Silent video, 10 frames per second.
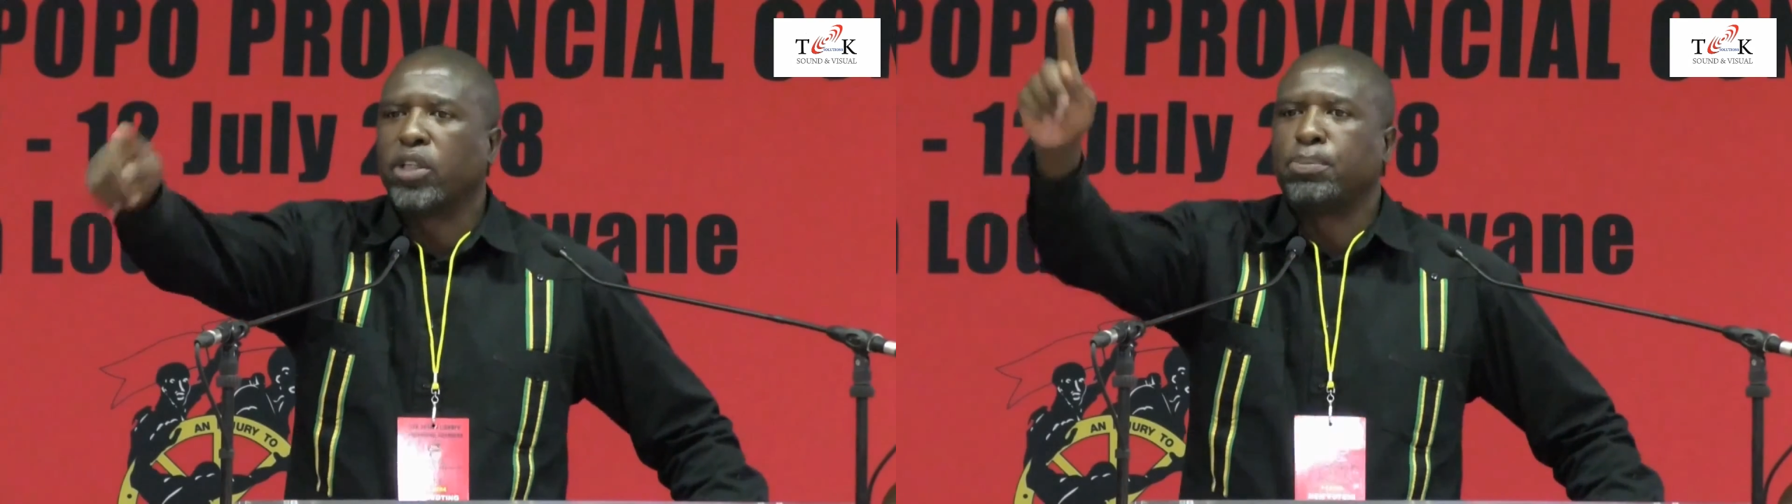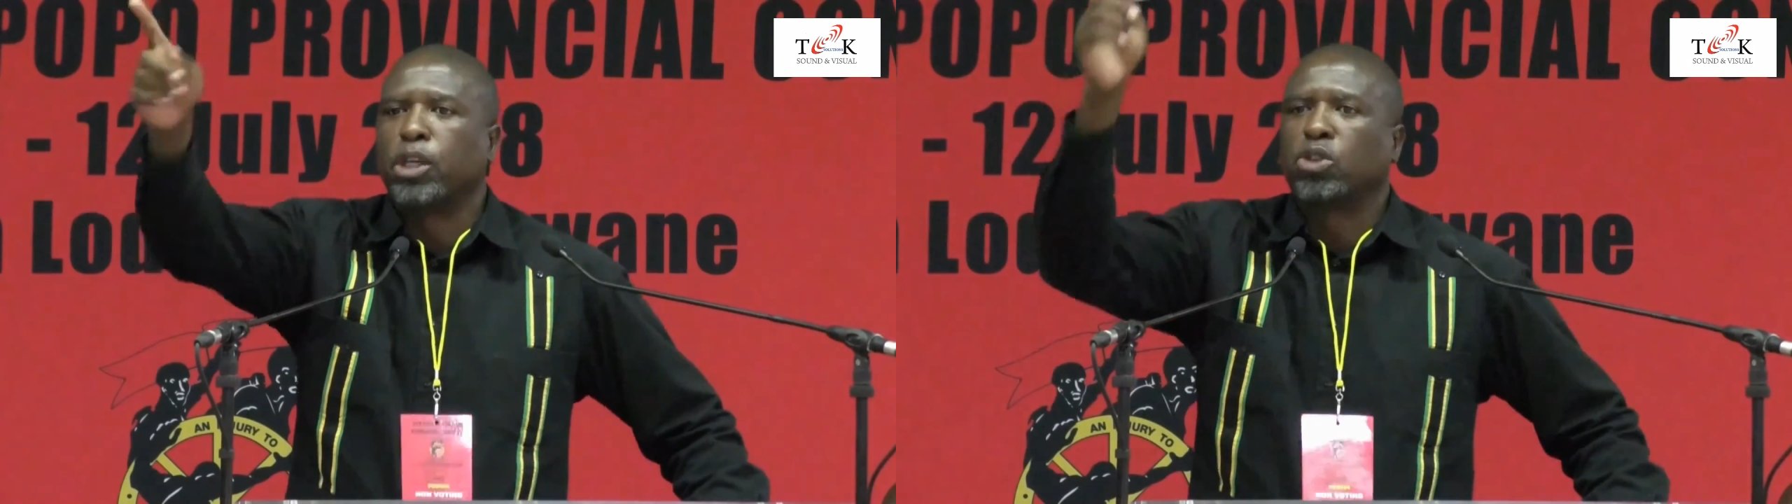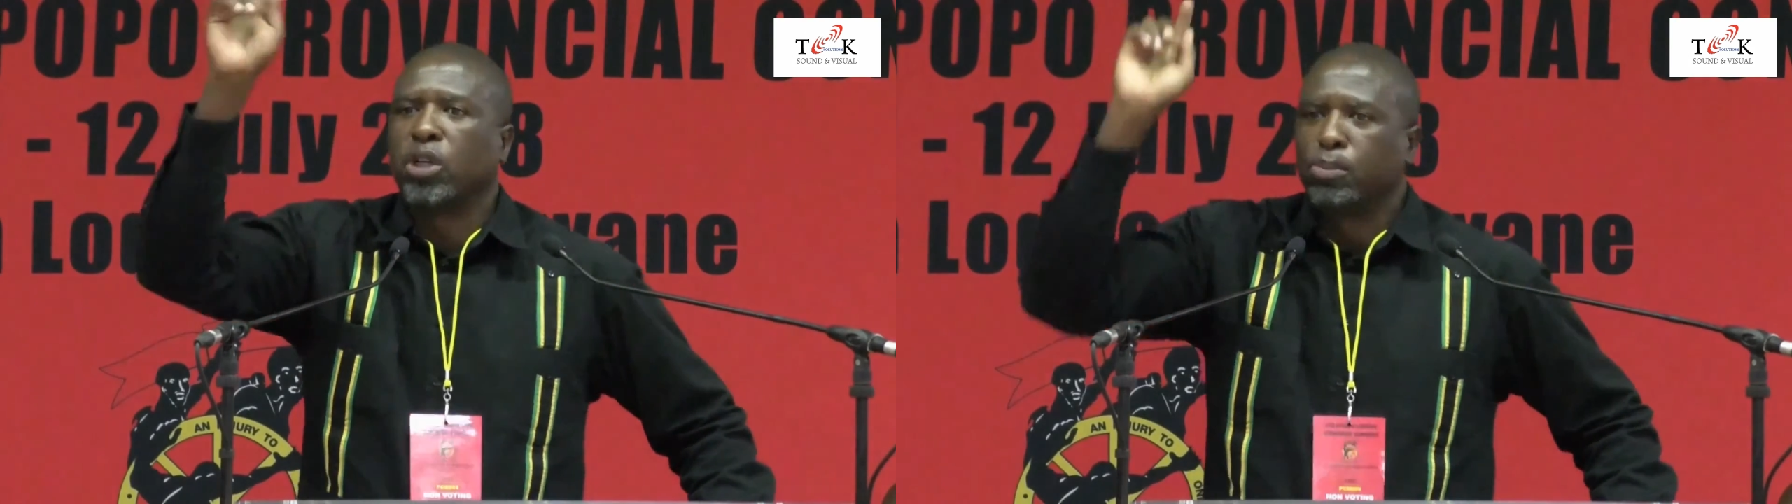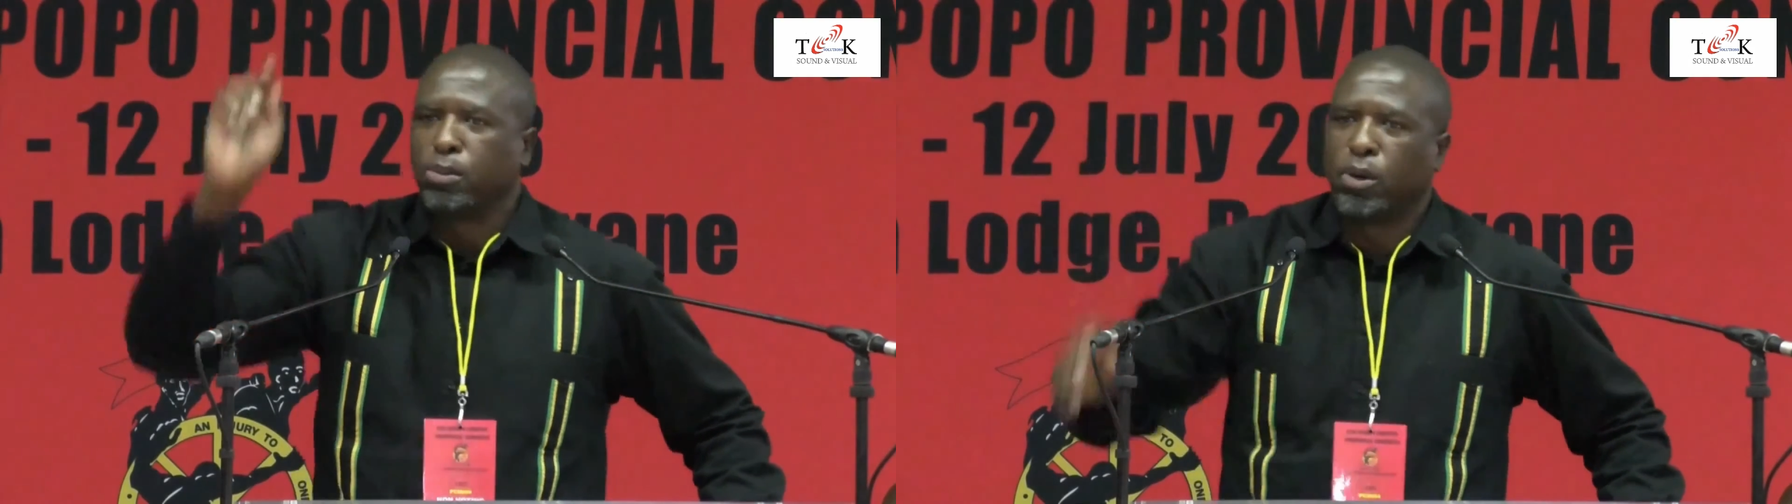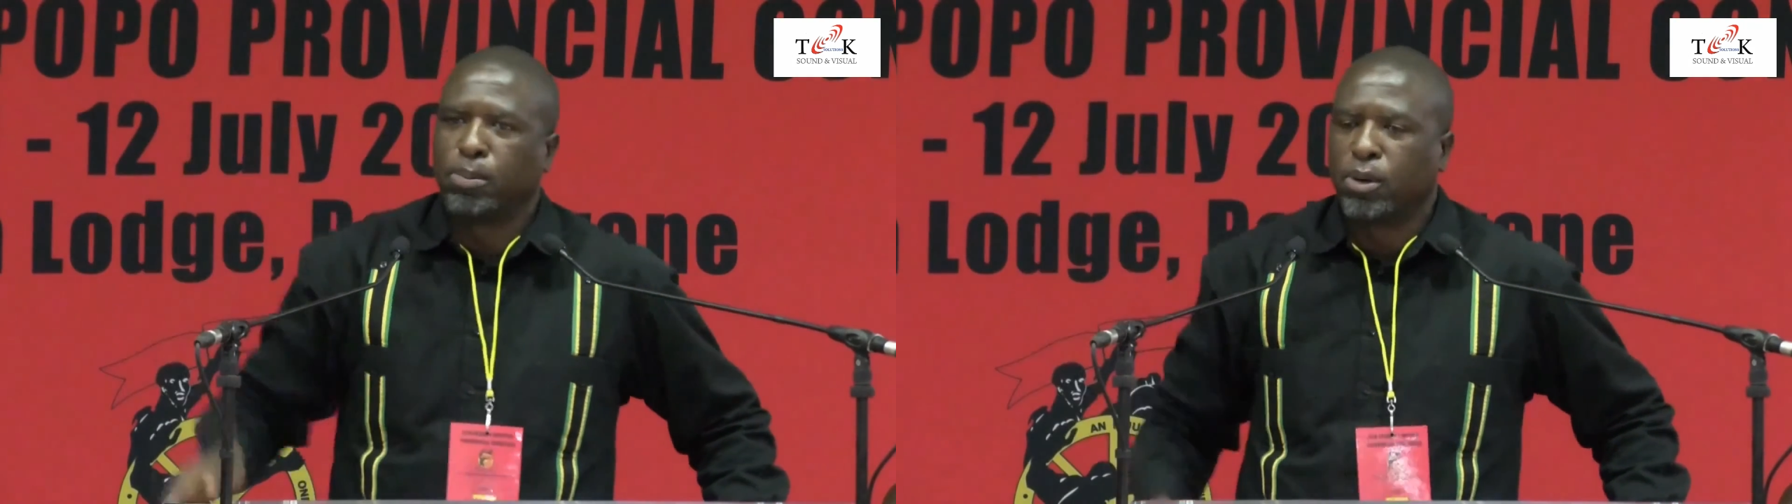we speak to
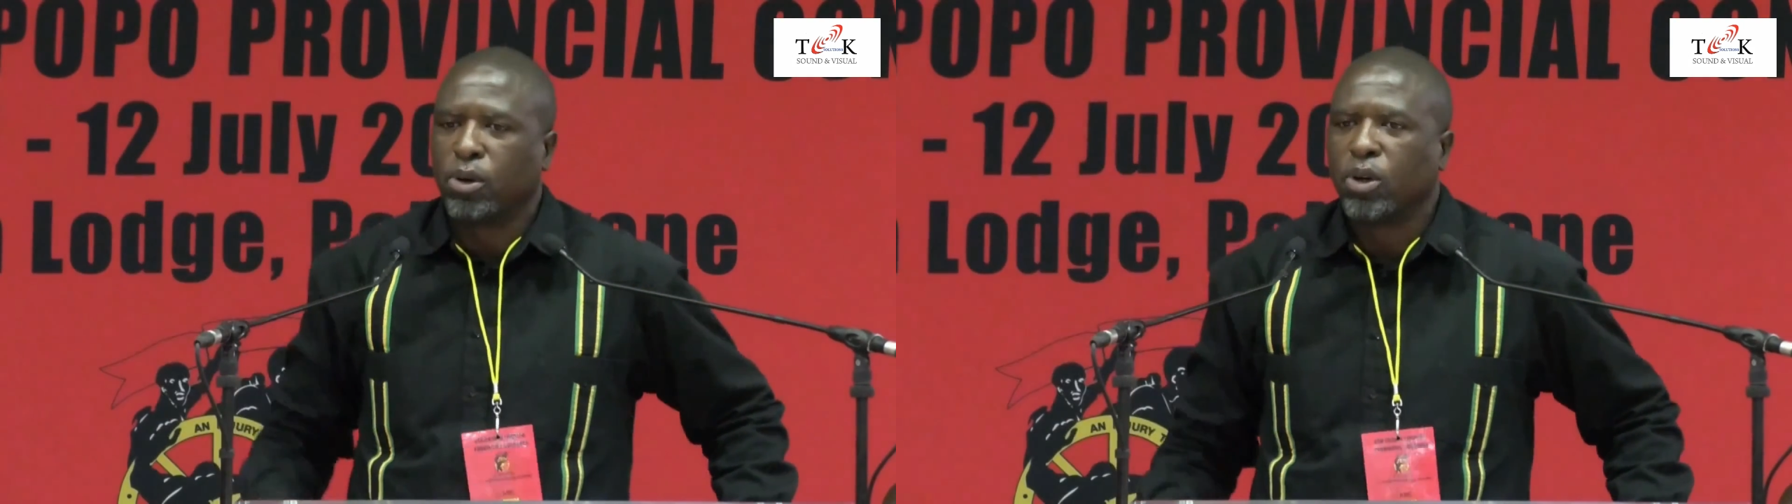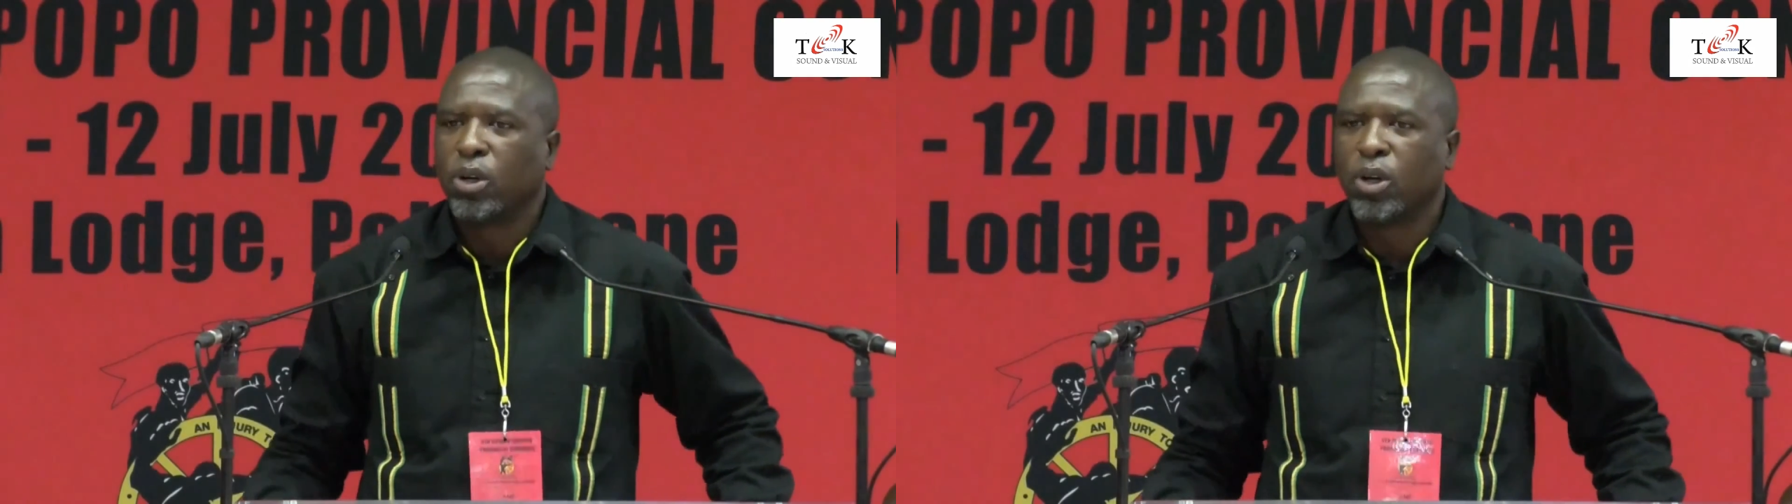Limpopo,